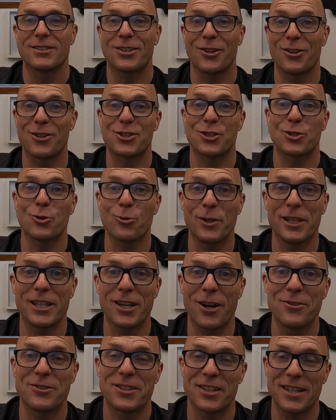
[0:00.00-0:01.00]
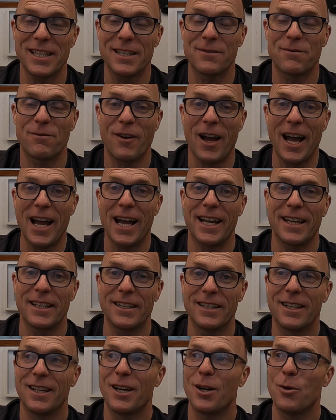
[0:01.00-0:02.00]
So the story goes that this
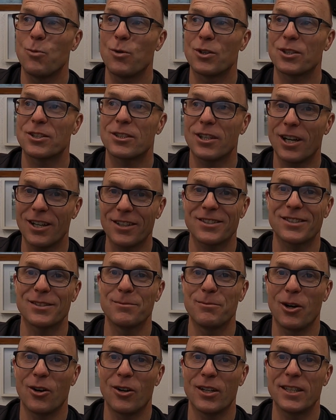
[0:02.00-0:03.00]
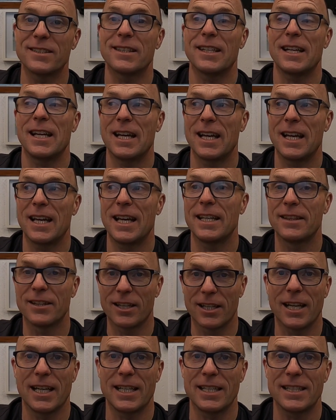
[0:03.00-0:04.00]
van was customised in
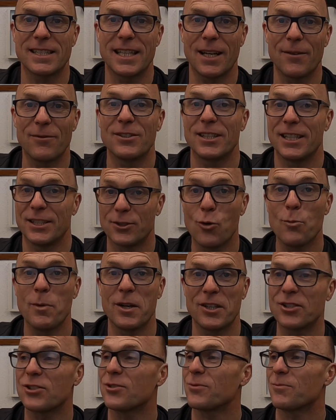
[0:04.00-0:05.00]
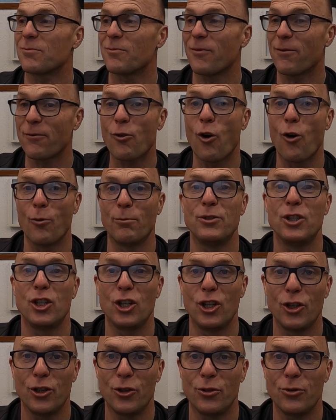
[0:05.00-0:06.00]
the late 70s, almost from
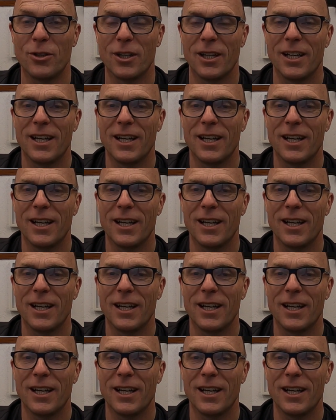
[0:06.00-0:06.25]
new.